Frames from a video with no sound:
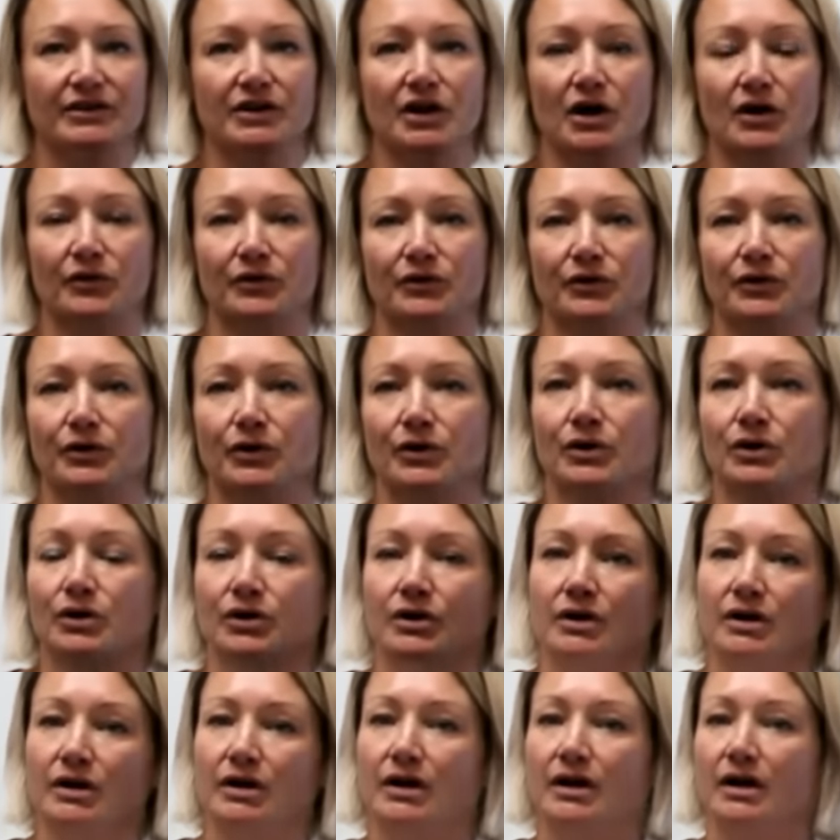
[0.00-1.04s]
another
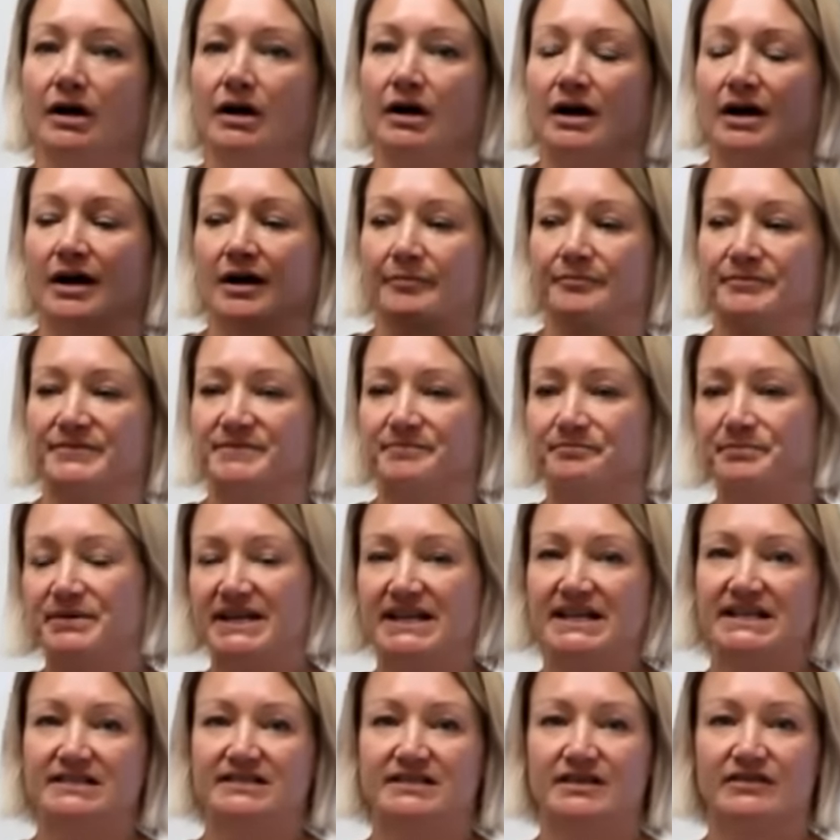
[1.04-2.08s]
um,
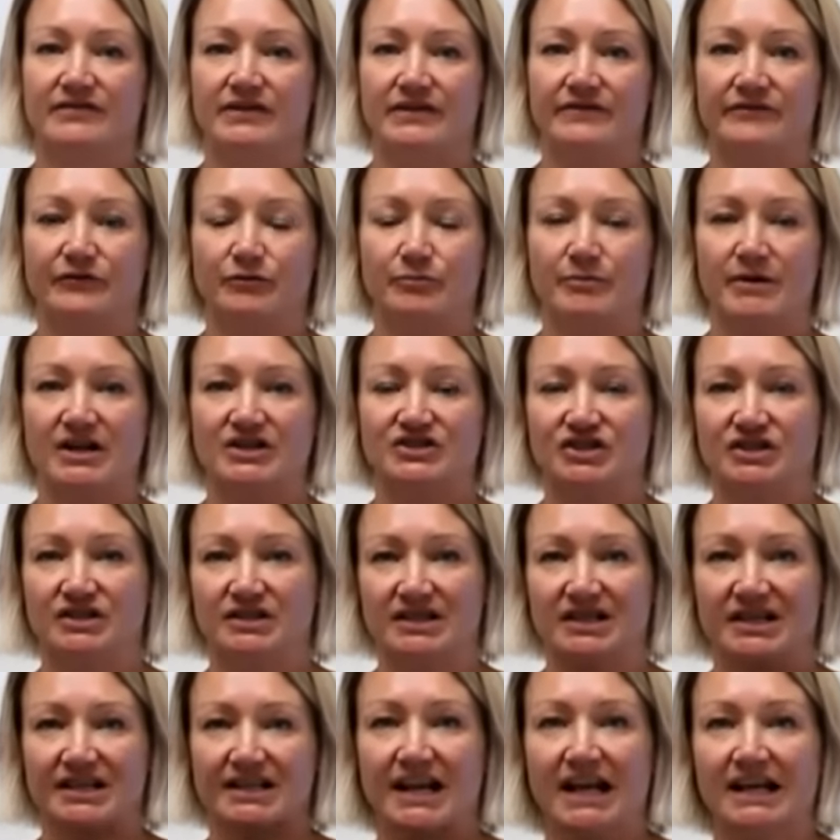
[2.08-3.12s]
piece of information
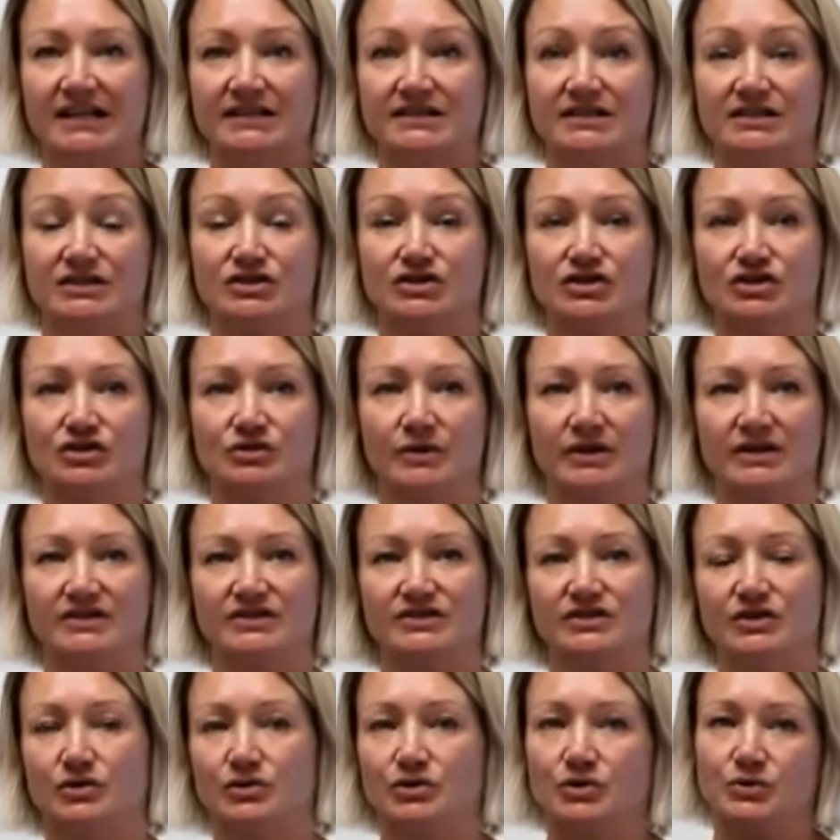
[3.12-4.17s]
connected to it.
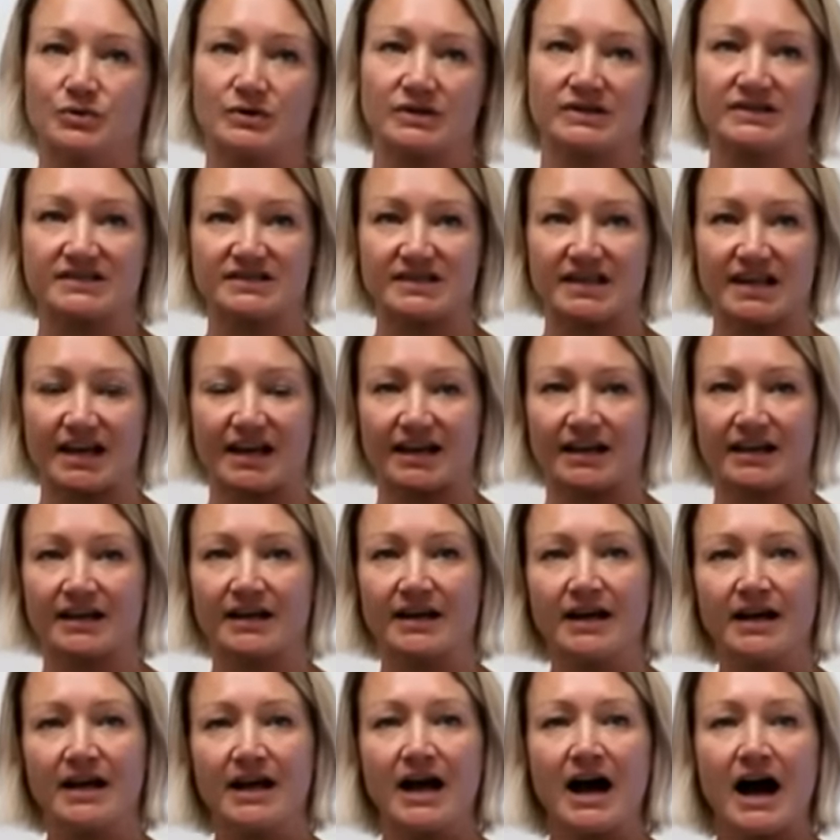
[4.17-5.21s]
So you can say,
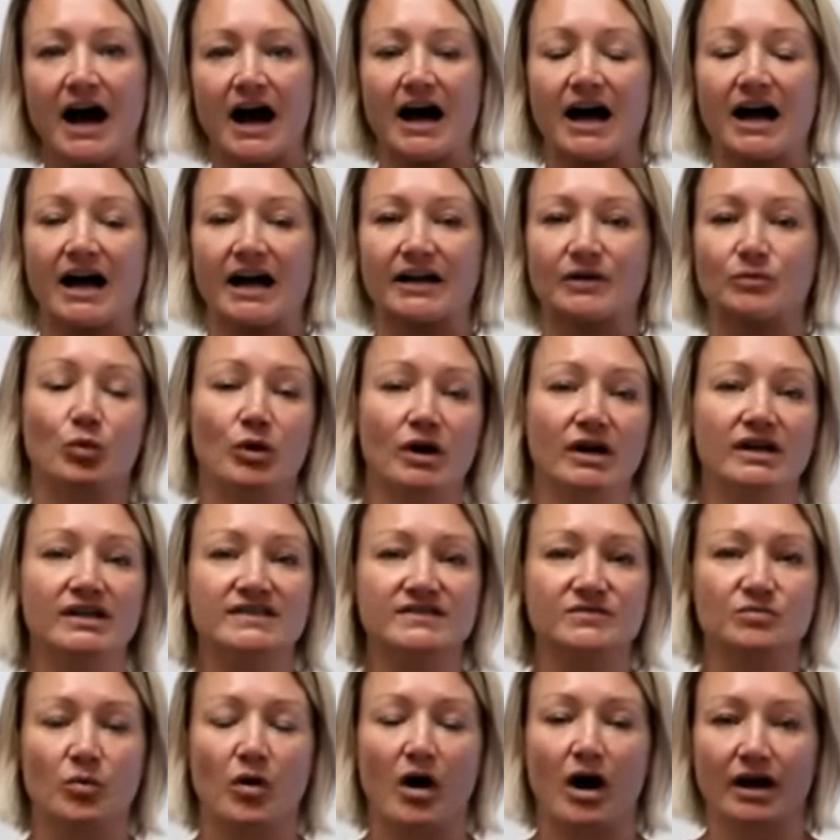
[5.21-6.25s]
I
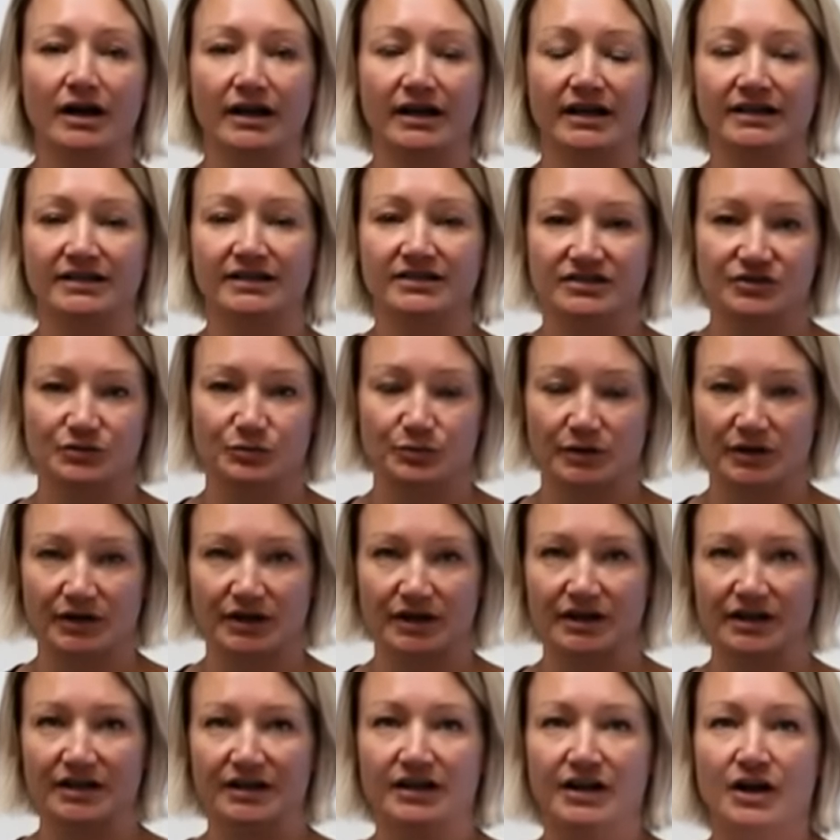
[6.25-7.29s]
was walking to
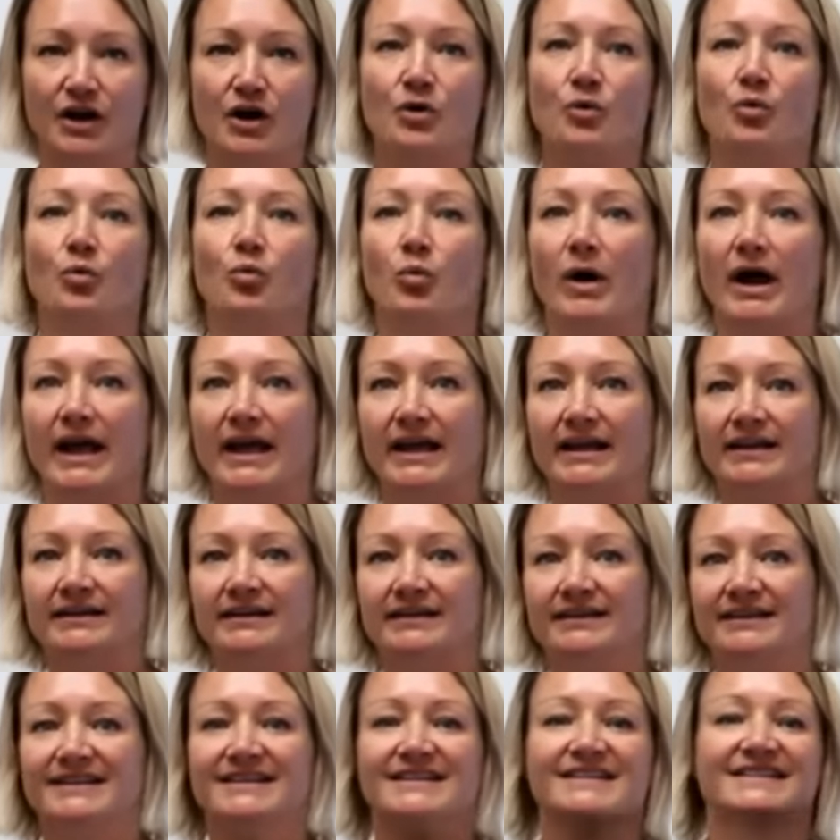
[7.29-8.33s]
work
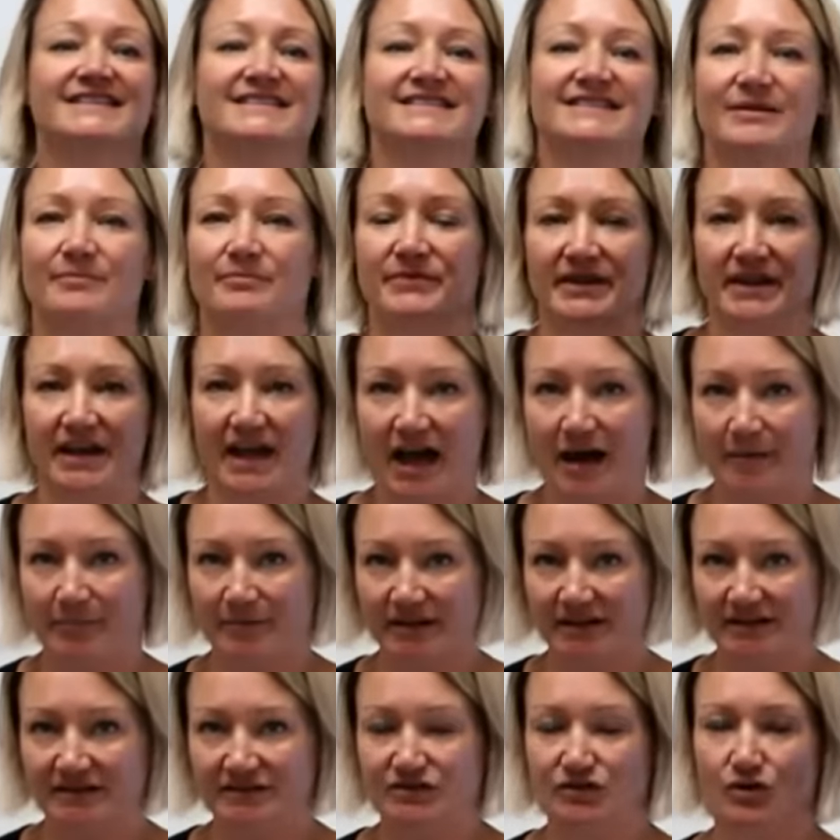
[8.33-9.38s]
when something
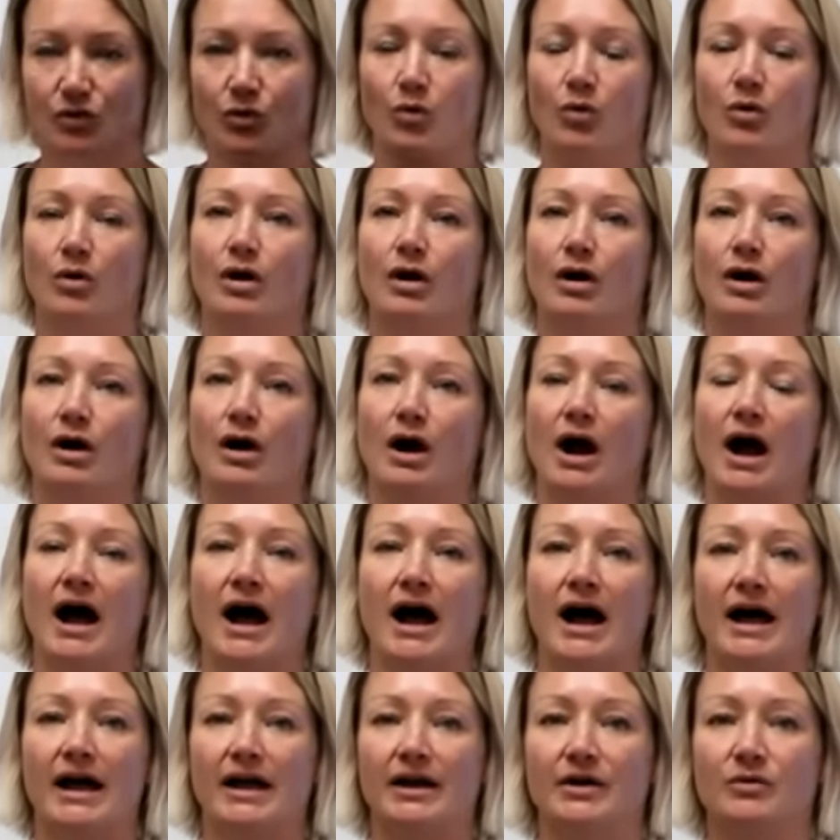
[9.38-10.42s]
happened, or
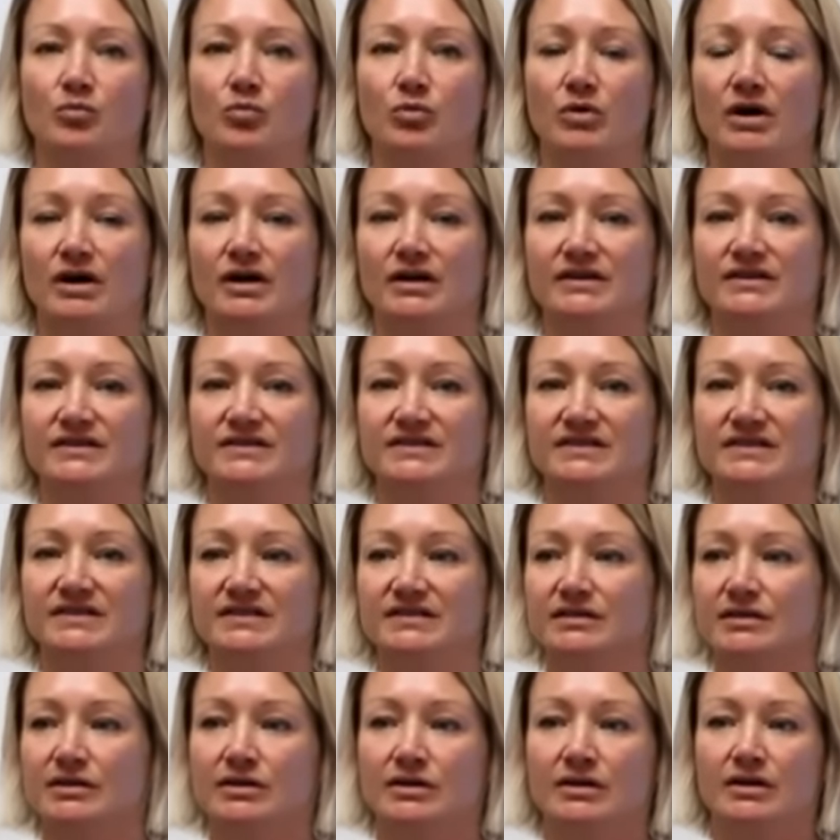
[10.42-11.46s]
I
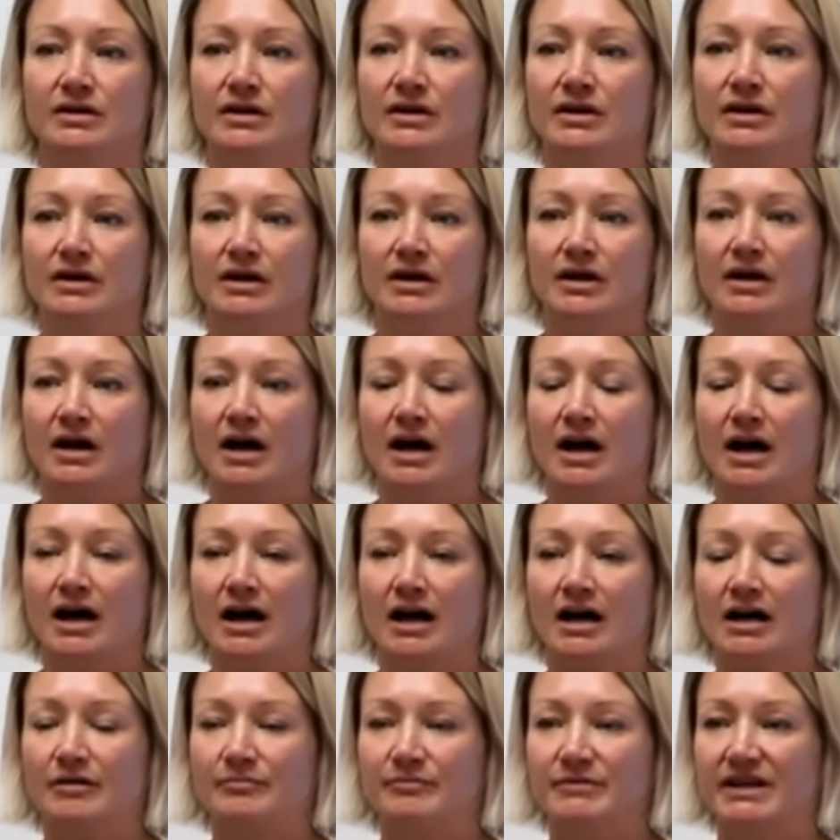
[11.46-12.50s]
was
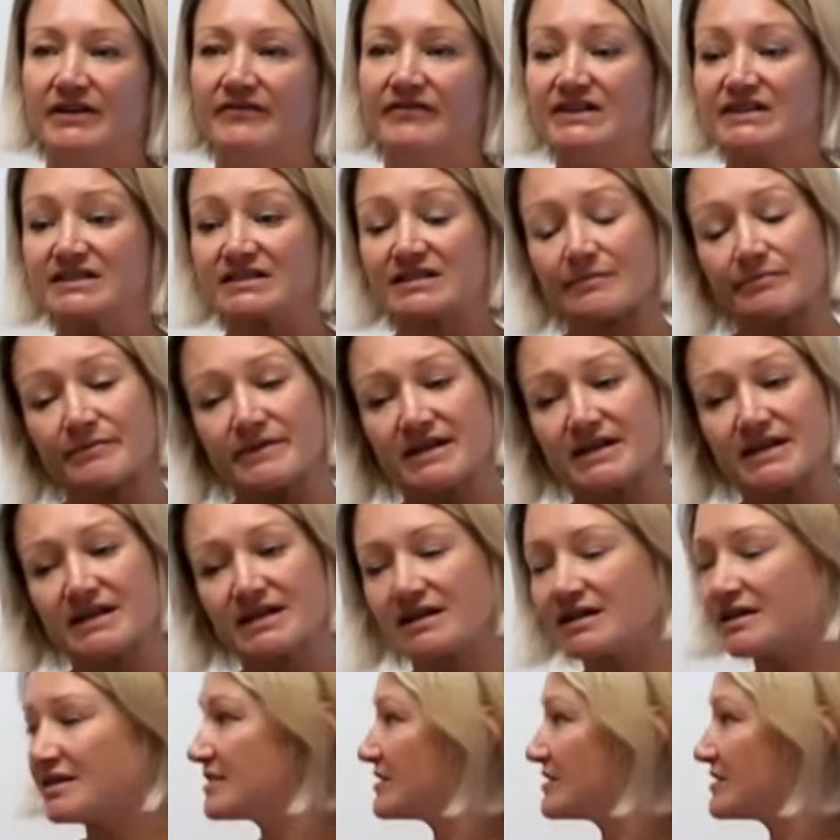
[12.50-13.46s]
um, if it's something,